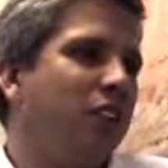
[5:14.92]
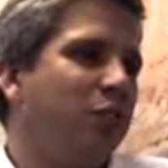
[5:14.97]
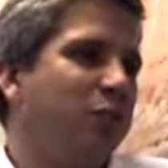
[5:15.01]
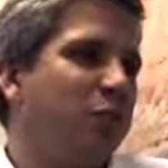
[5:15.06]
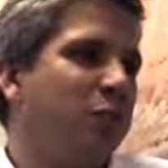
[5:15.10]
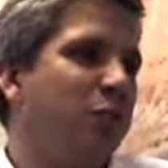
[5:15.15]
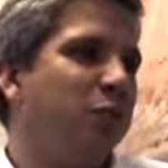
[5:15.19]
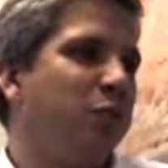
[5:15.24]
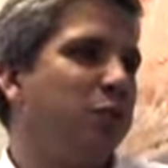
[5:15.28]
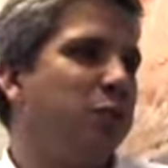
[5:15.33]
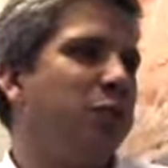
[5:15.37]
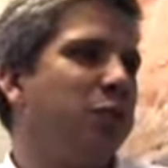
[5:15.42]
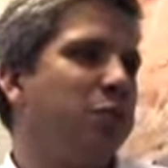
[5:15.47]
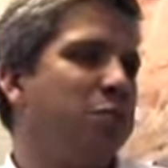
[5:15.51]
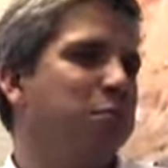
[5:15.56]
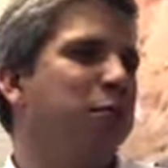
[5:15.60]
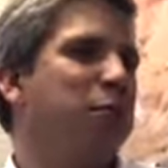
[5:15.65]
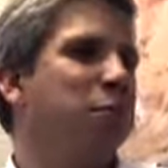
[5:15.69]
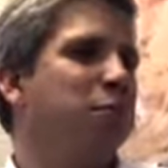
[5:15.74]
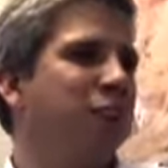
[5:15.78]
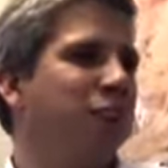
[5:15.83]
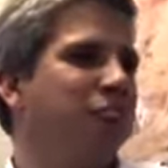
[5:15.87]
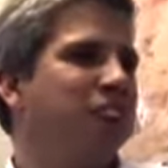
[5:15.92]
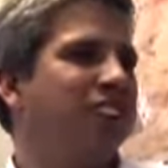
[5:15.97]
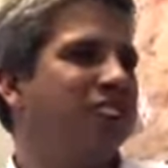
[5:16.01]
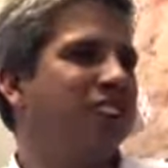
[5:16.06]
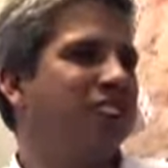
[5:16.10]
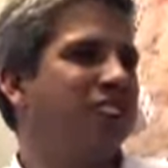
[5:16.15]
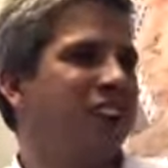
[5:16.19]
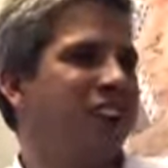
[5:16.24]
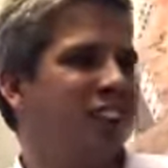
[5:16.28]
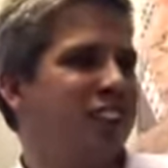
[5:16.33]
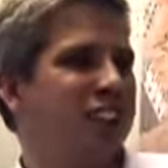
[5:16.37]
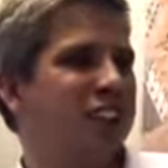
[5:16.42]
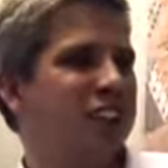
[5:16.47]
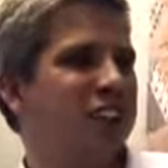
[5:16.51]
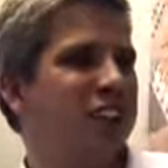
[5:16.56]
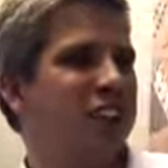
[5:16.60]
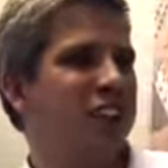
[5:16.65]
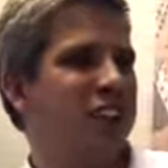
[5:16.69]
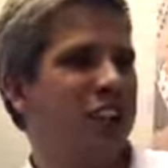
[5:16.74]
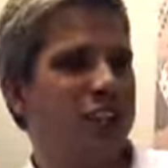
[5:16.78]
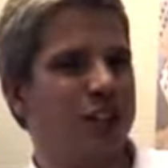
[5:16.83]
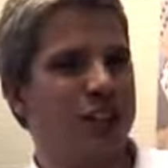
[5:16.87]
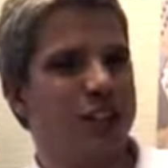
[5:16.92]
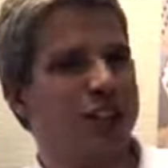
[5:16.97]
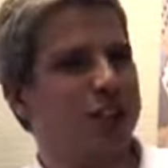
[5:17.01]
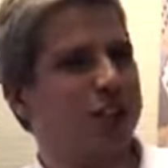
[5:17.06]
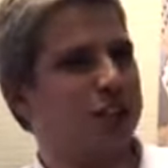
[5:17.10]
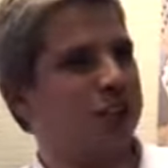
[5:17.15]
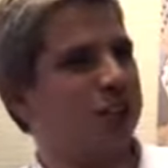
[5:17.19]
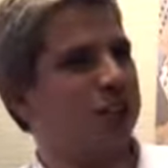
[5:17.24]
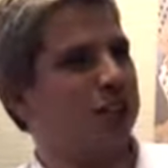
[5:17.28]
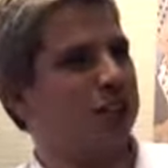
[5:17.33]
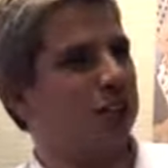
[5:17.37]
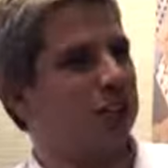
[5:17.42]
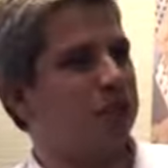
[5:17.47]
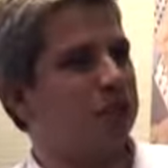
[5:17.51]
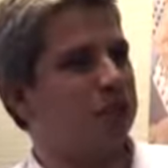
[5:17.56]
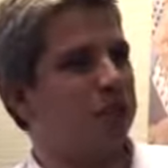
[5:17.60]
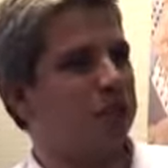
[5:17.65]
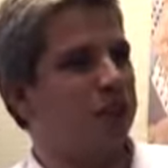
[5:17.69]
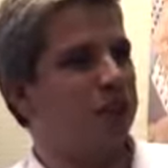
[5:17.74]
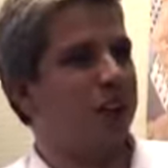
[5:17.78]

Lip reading: of course, we're a public listed entity, as you started off.